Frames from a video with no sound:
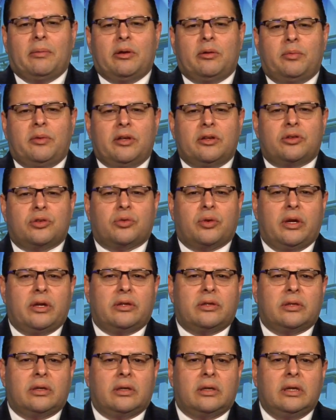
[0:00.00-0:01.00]

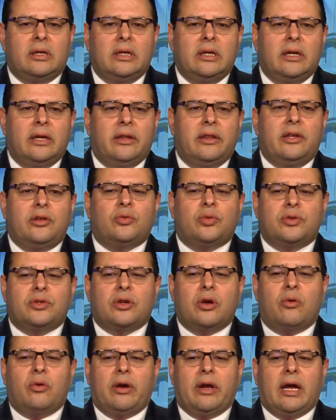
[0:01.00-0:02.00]
administration, this was
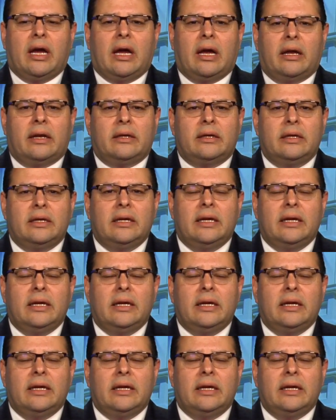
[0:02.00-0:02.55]
going on,